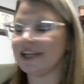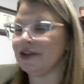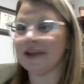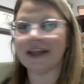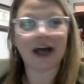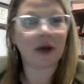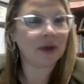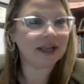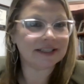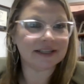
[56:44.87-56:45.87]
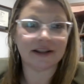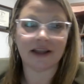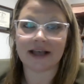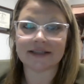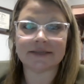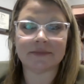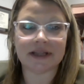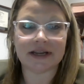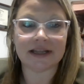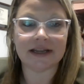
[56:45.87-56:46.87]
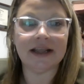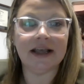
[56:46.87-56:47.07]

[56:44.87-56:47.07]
and you cannot wait to the last minute.